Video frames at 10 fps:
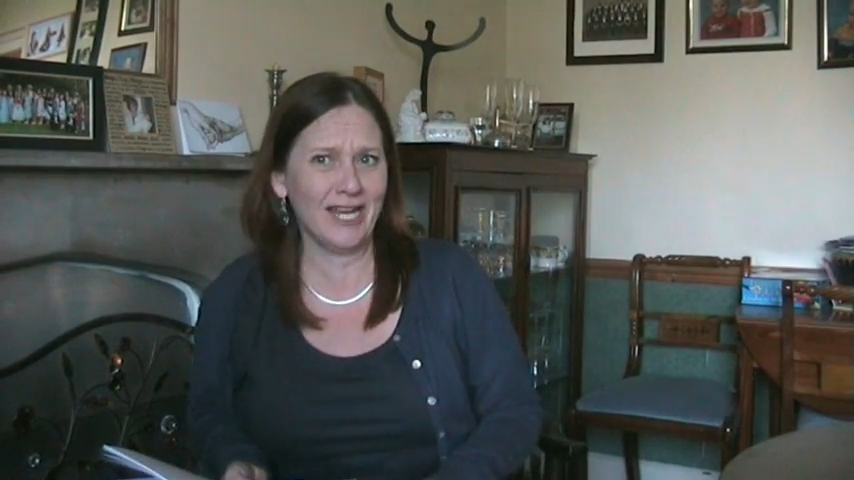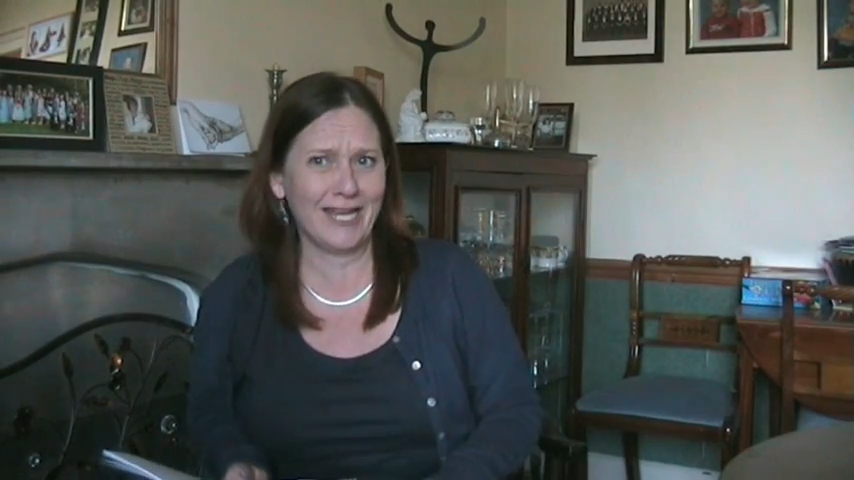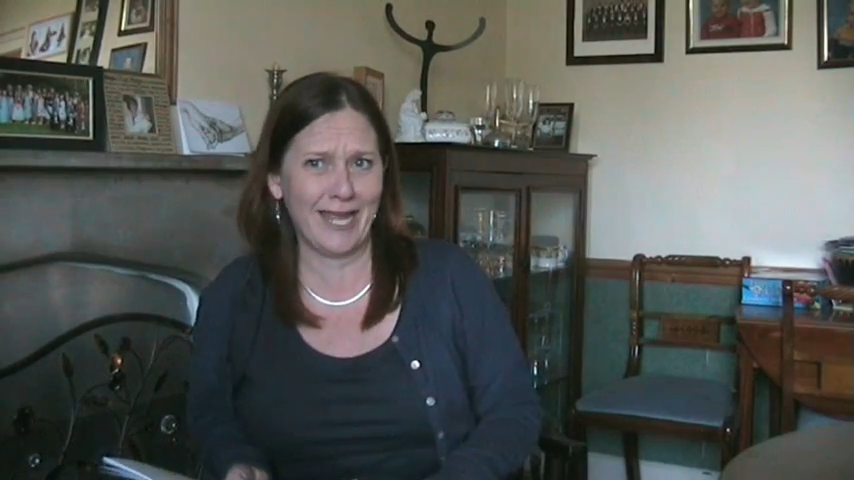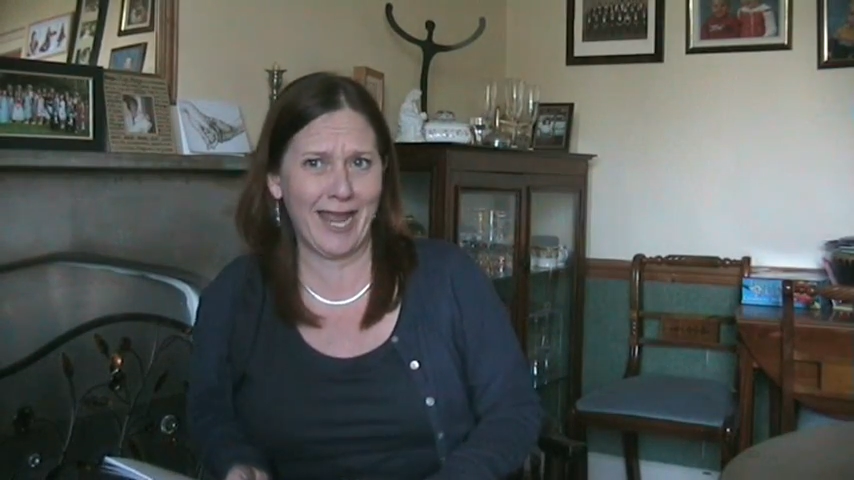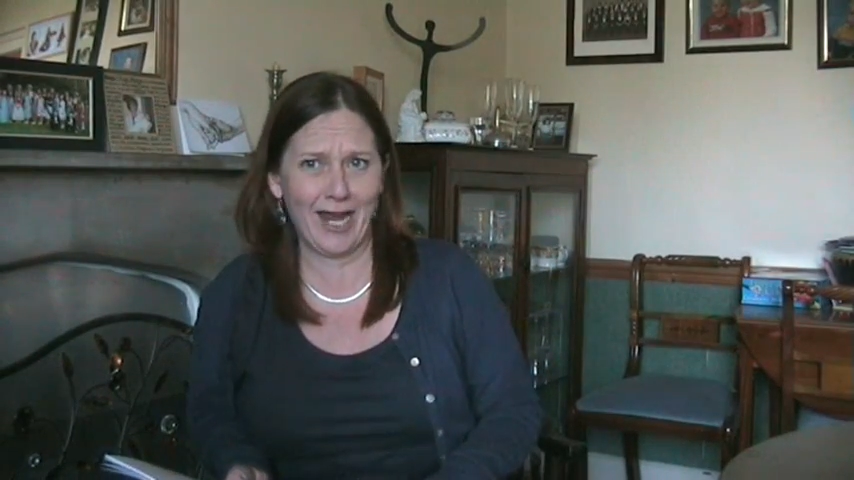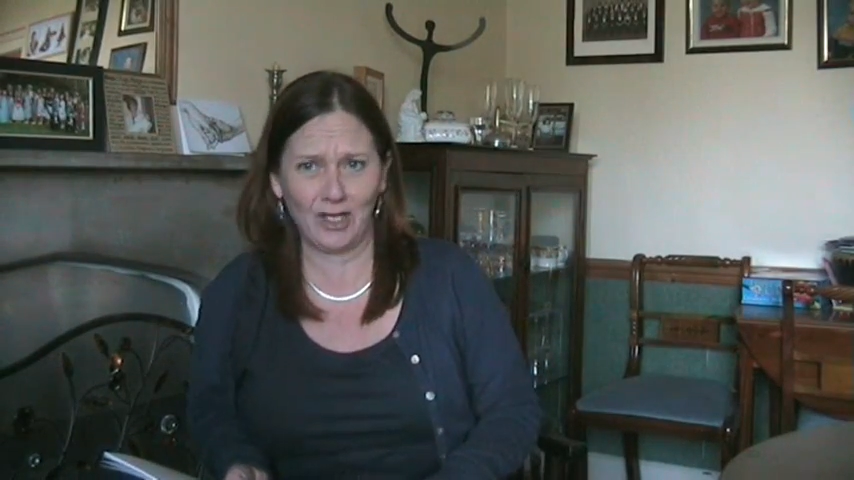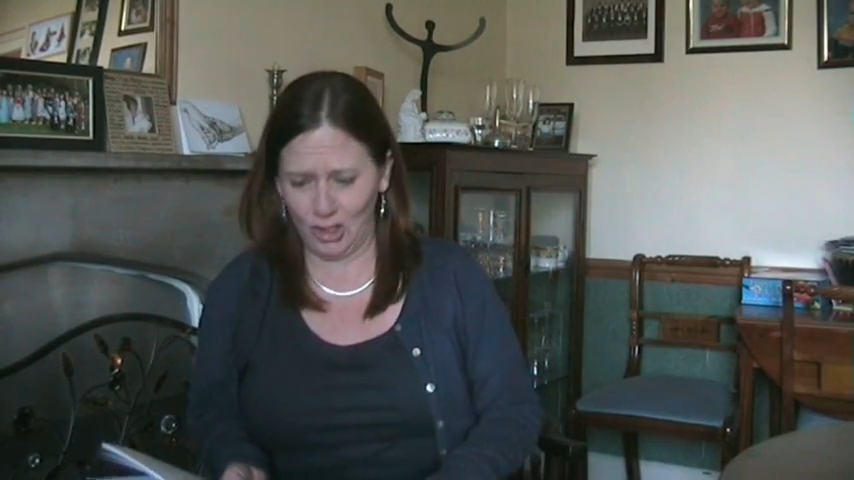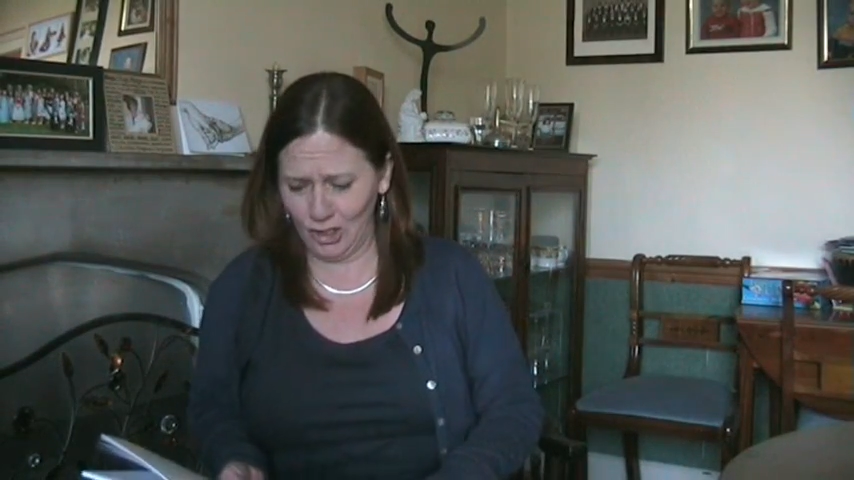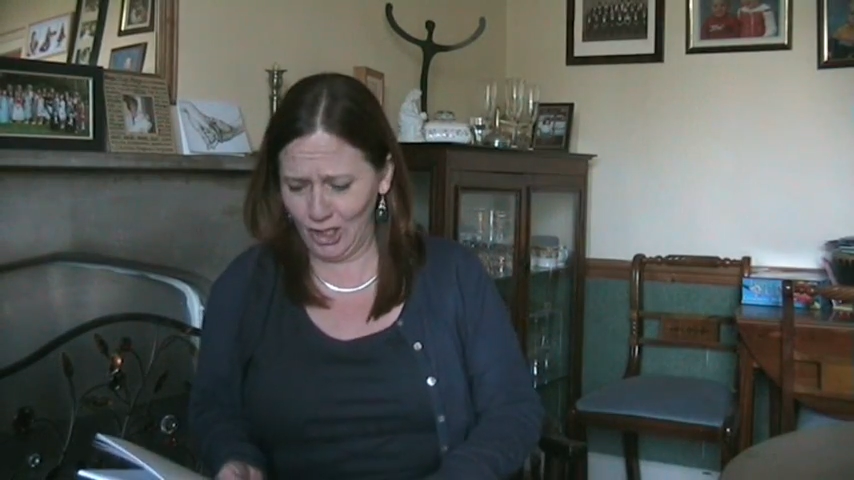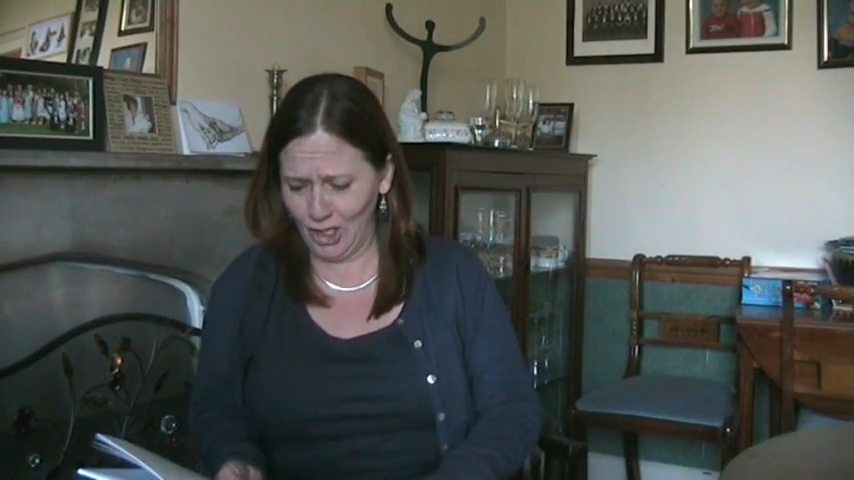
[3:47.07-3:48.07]

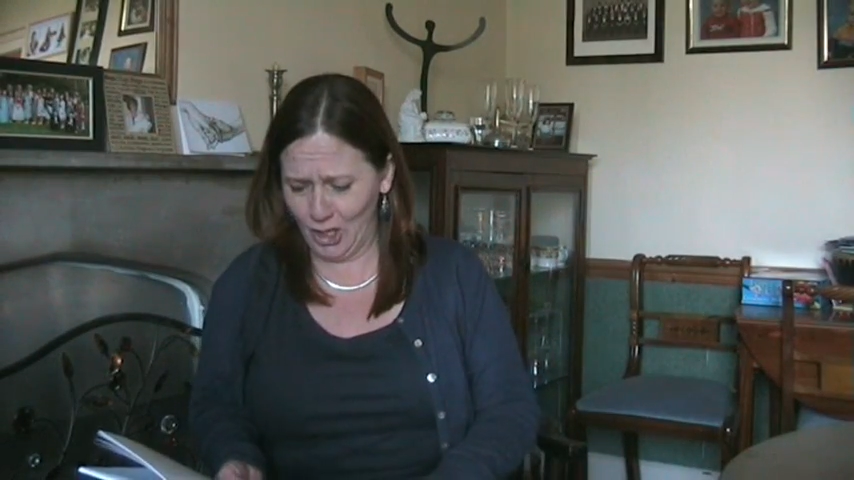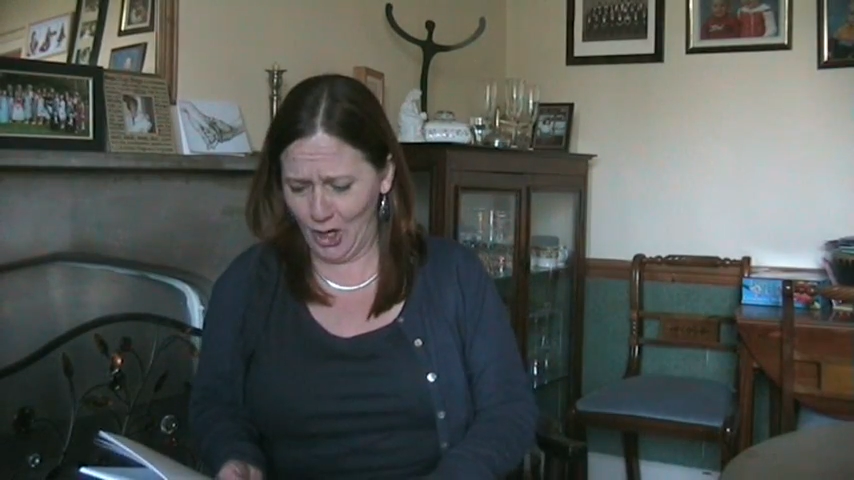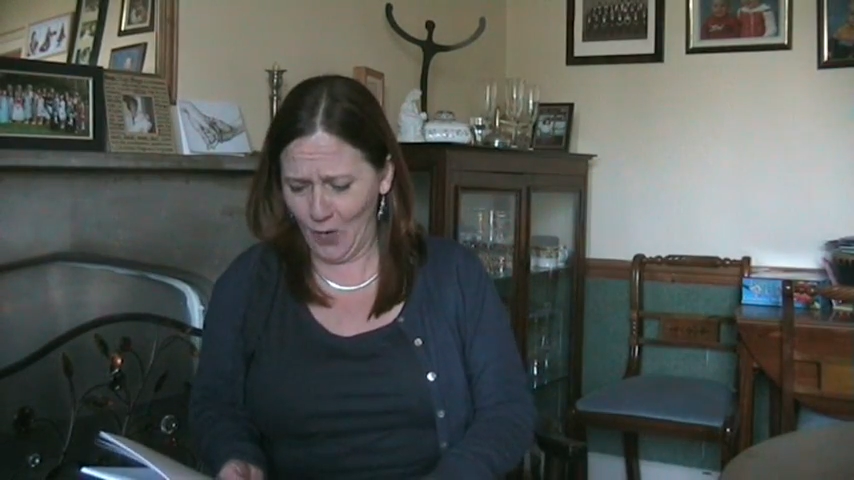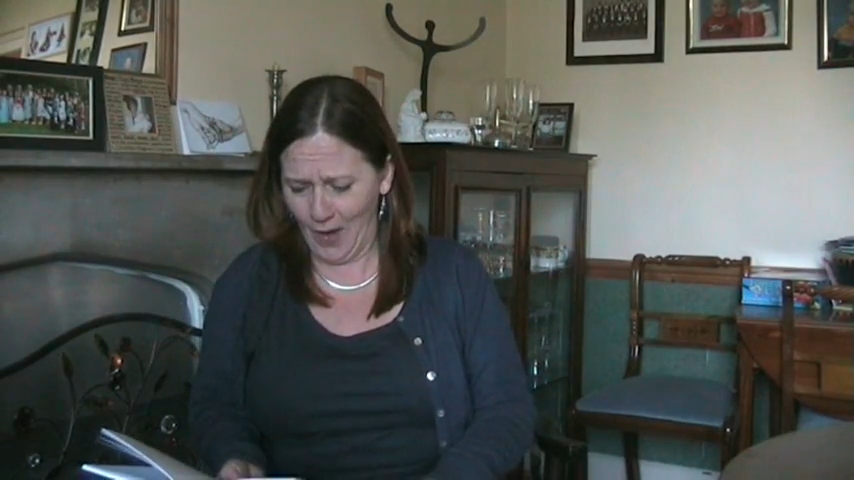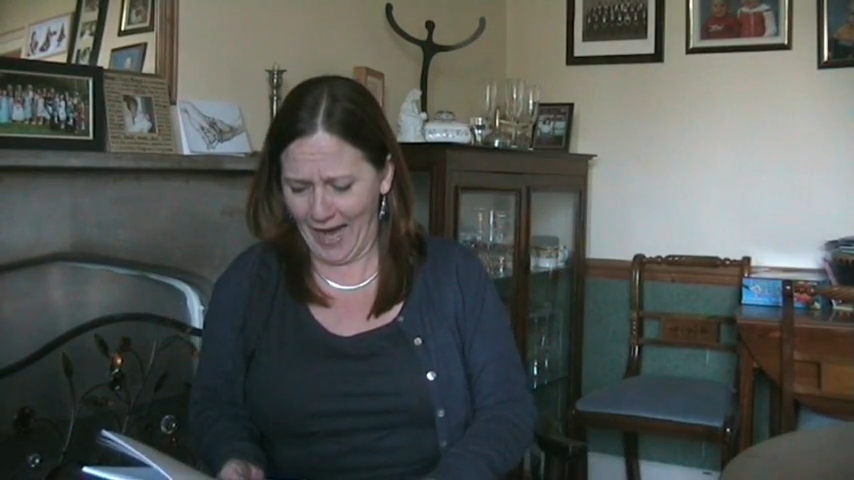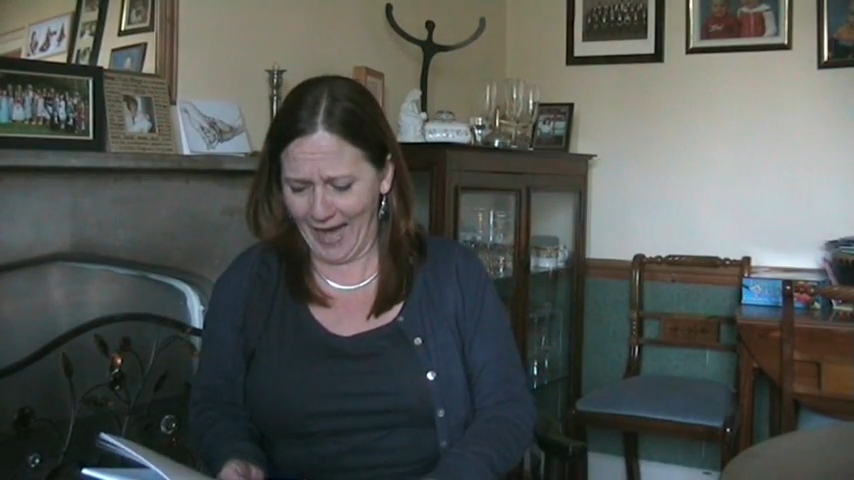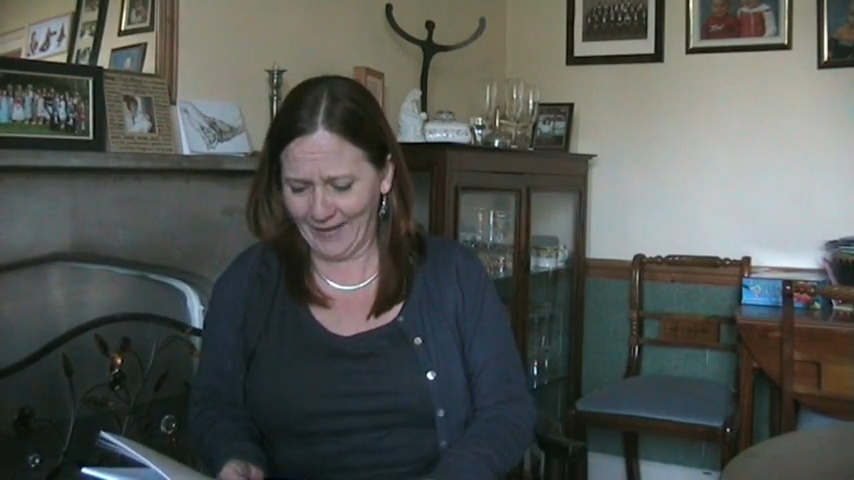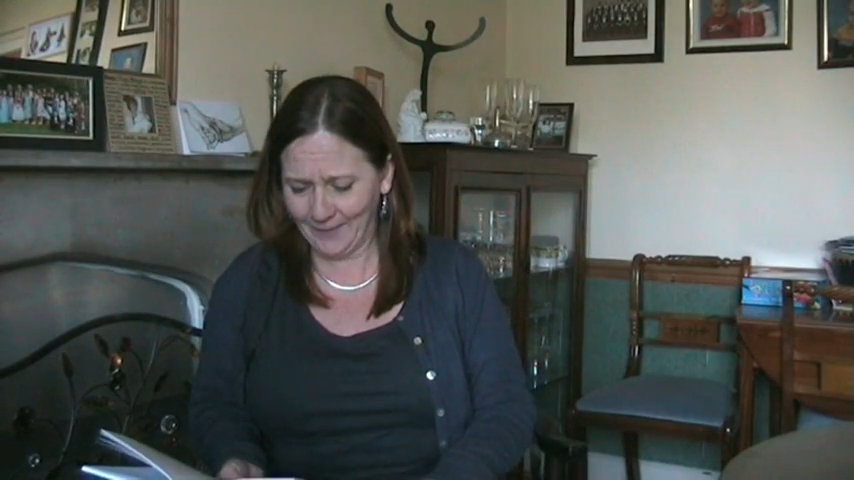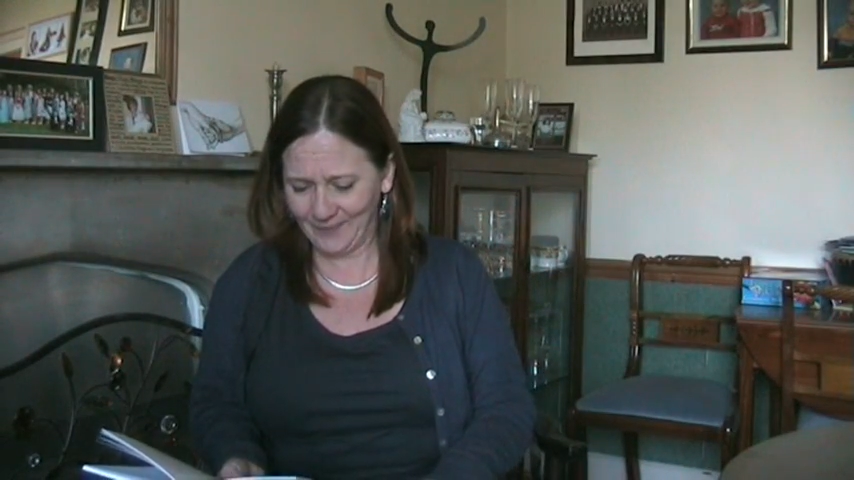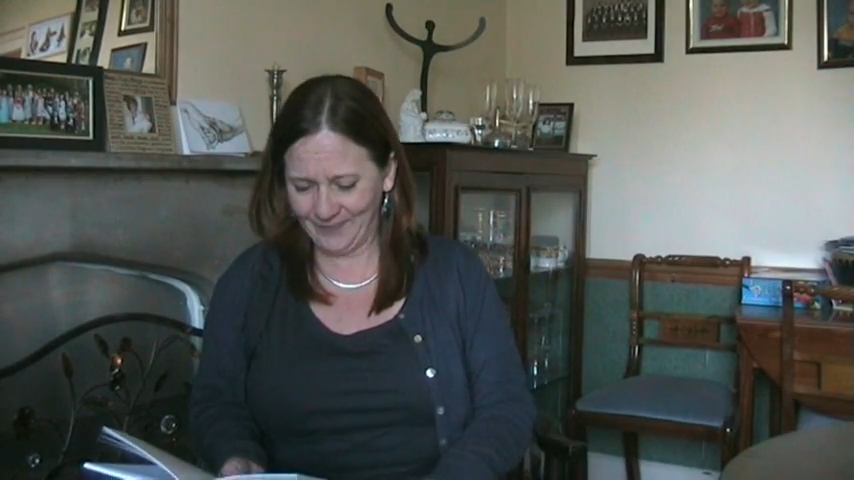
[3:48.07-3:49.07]
occasion, you know,
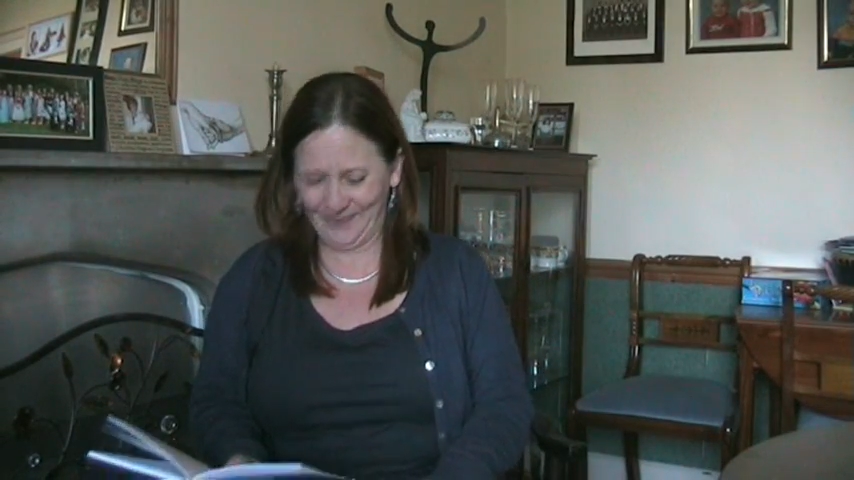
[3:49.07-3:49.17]
eh?